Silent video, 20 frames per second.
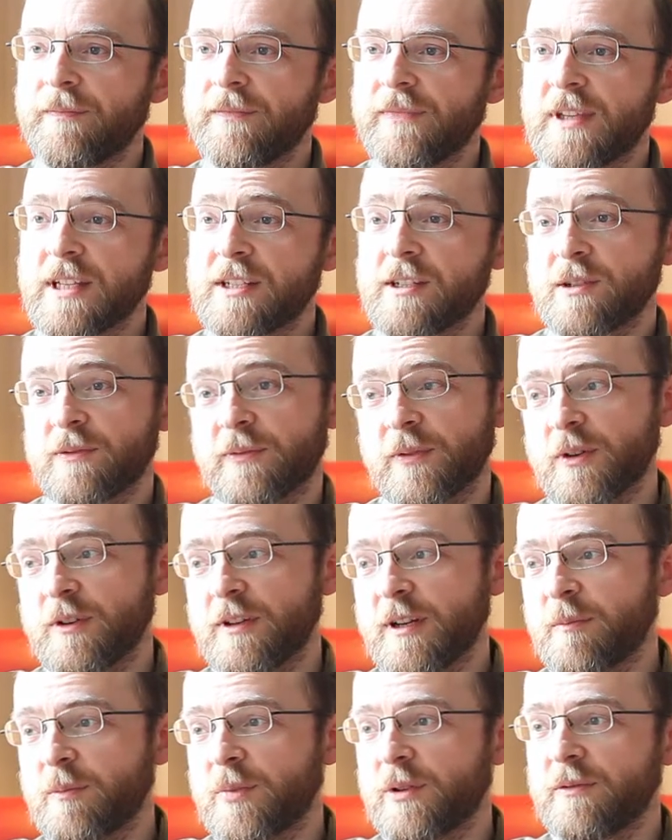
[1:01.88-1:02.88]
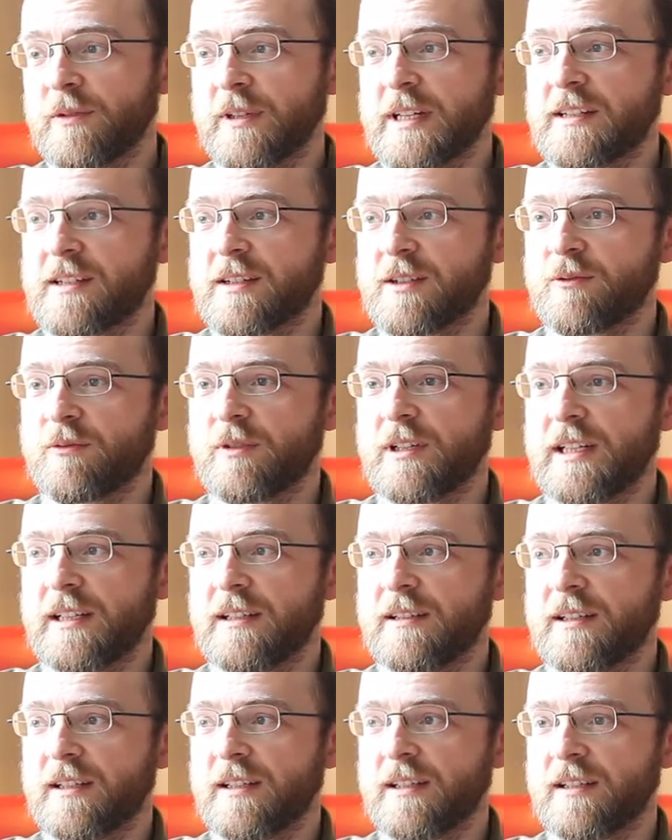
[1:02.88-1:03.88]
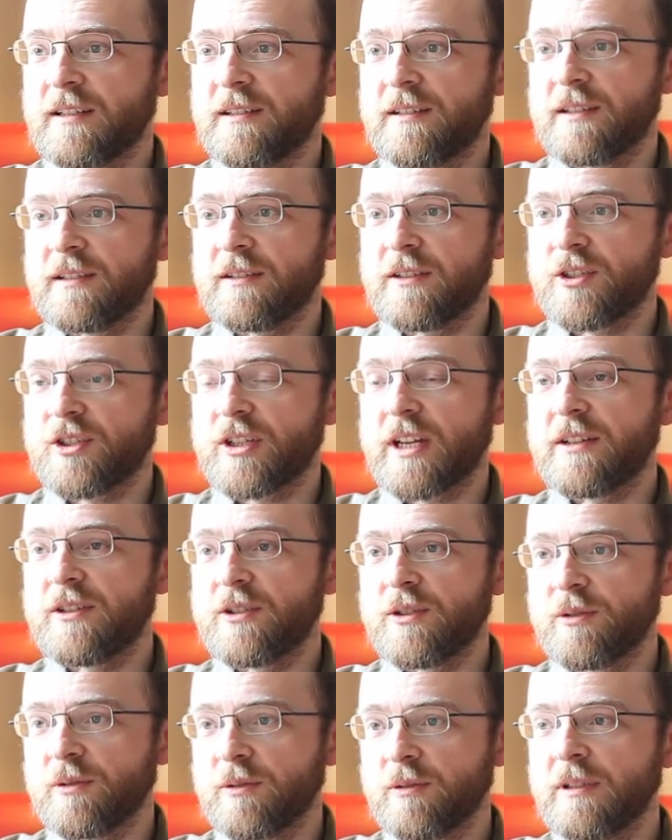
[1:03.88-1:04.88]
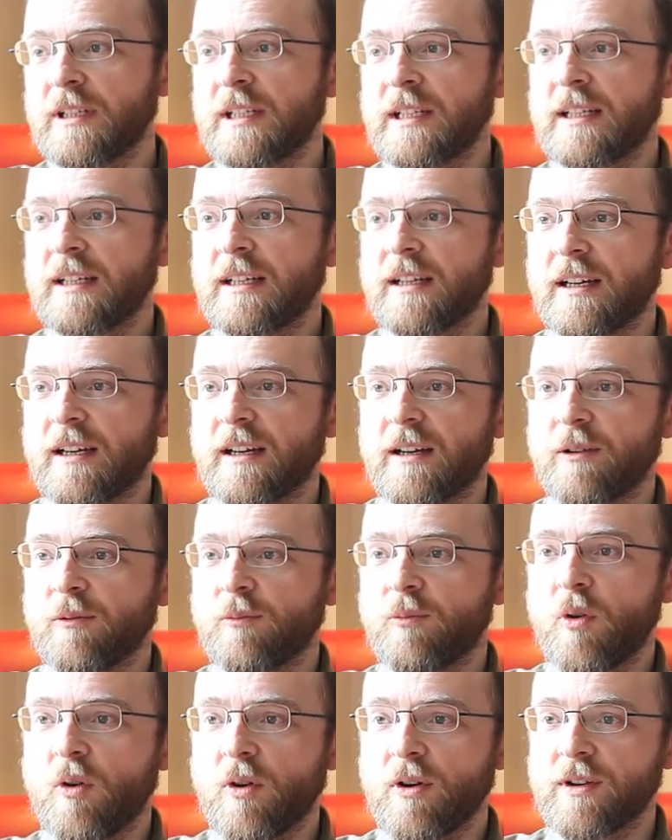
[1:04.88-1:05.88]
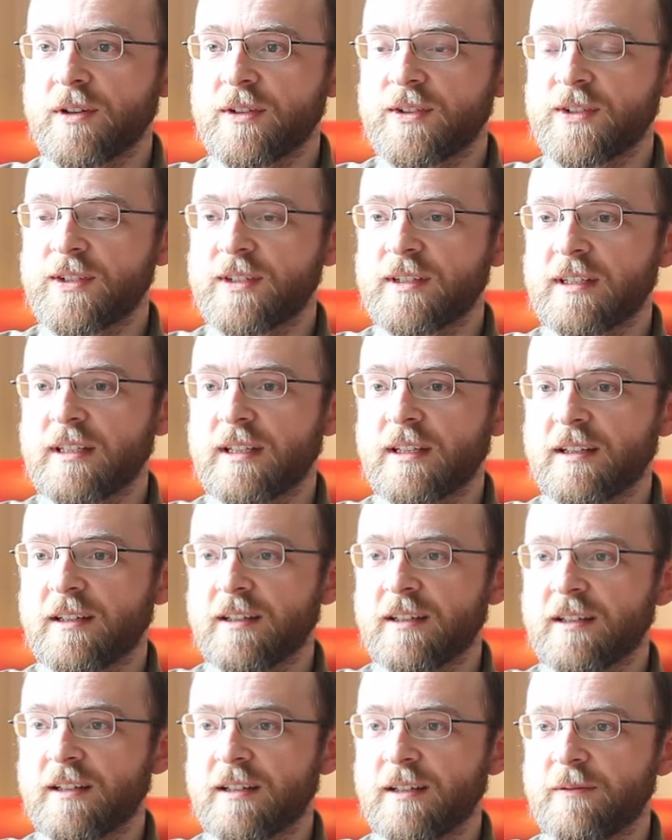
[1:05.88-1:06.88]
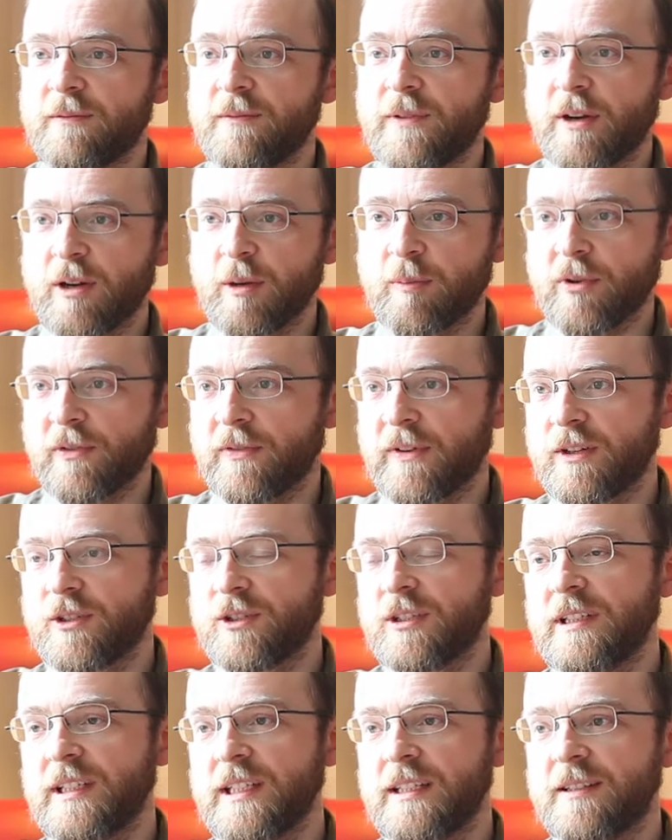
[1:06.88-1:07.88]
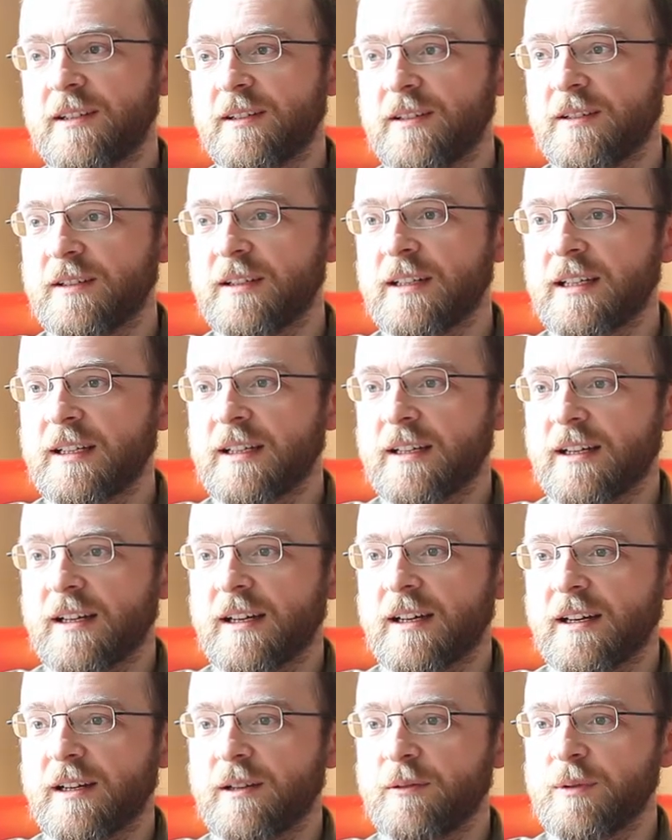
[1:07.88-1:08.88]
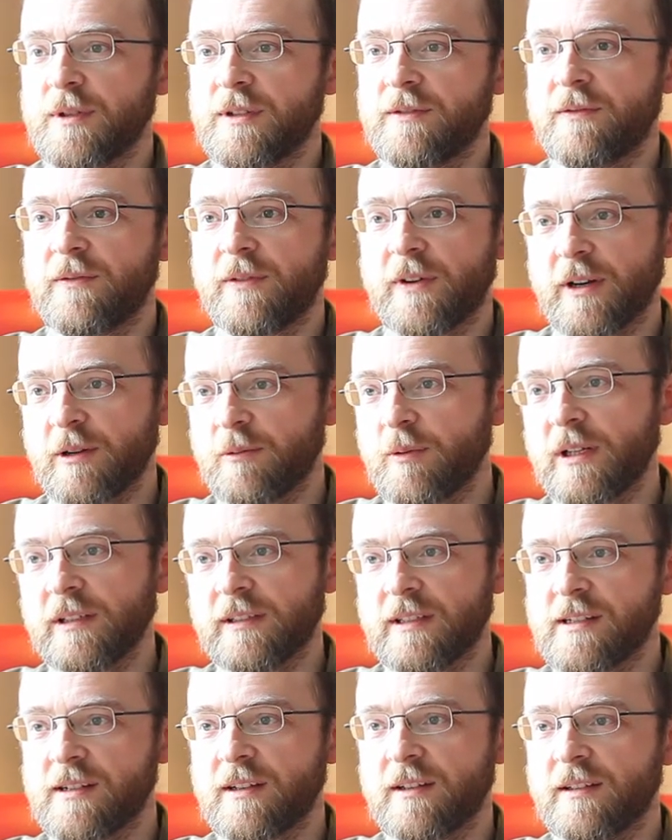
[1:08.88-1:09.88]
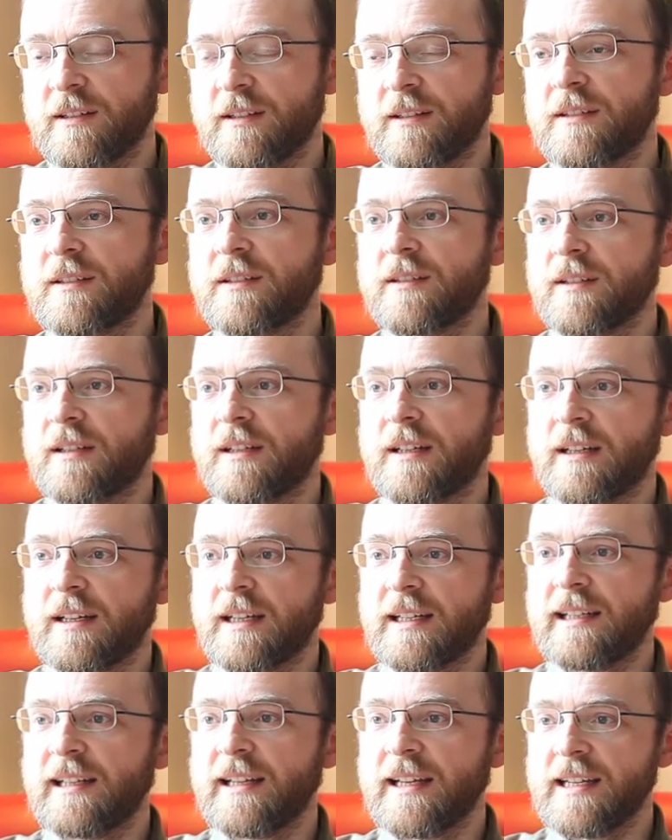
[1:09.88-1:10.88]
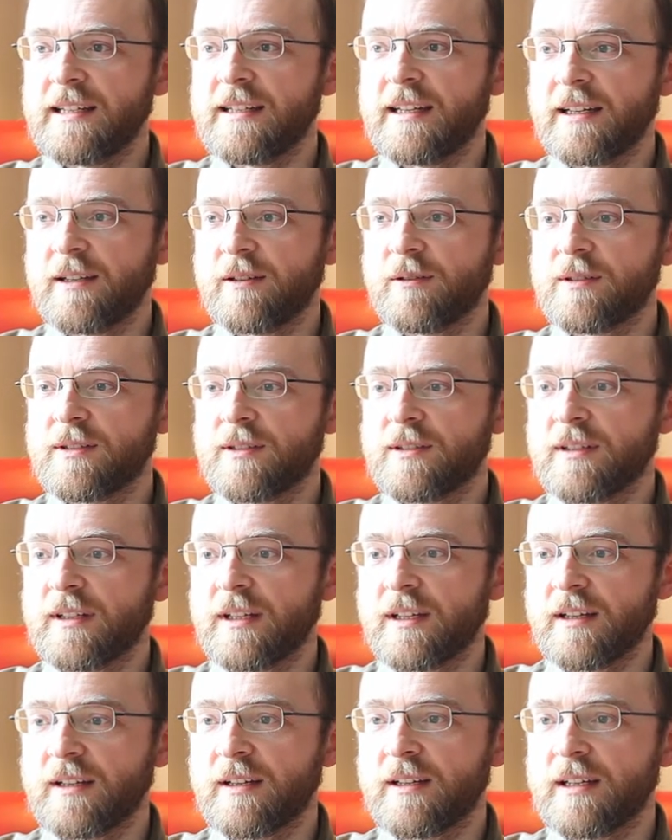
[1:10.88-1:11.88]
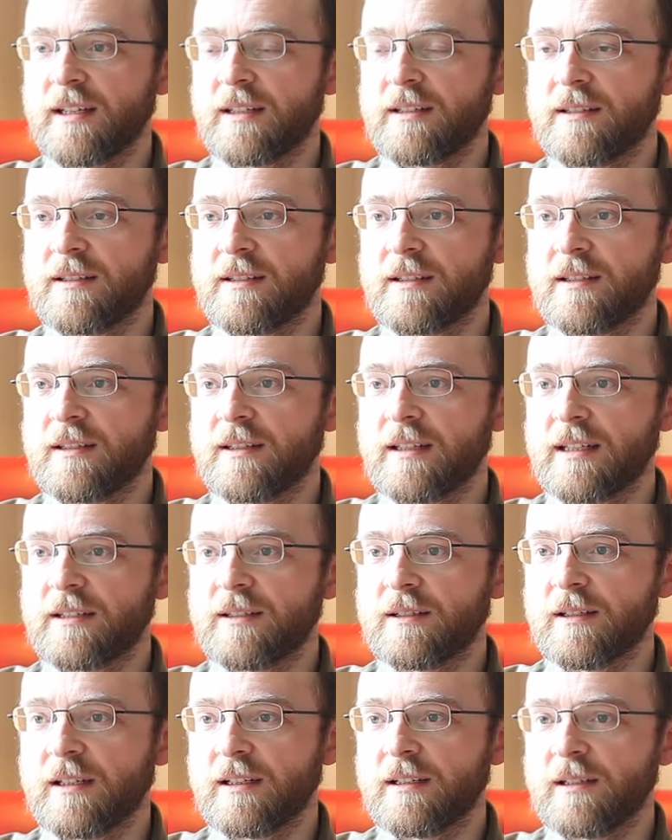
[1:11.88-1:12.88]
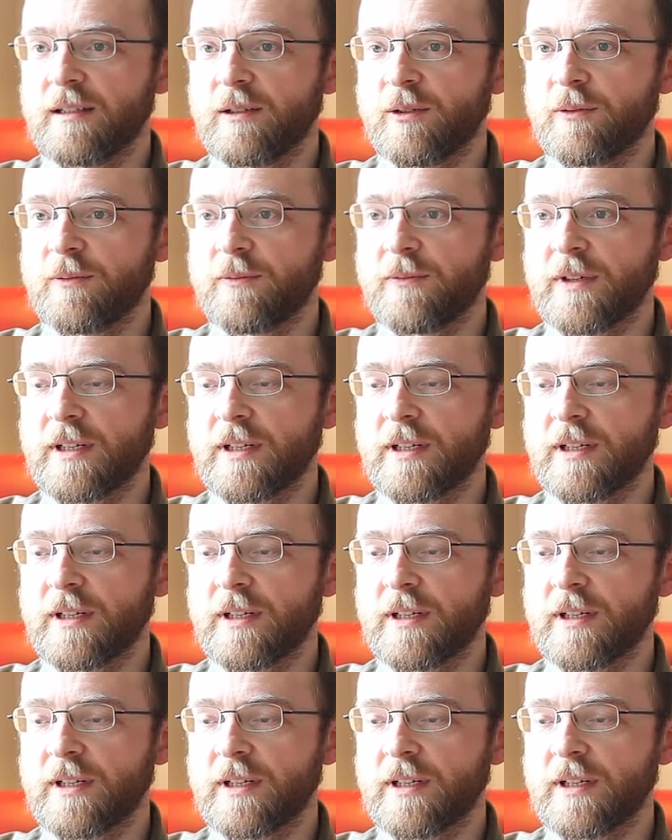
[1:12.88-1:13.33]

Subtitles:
This is for a number of reasons, really. The schedule was very professionally done. It was very well designed and laid out, and had a lot of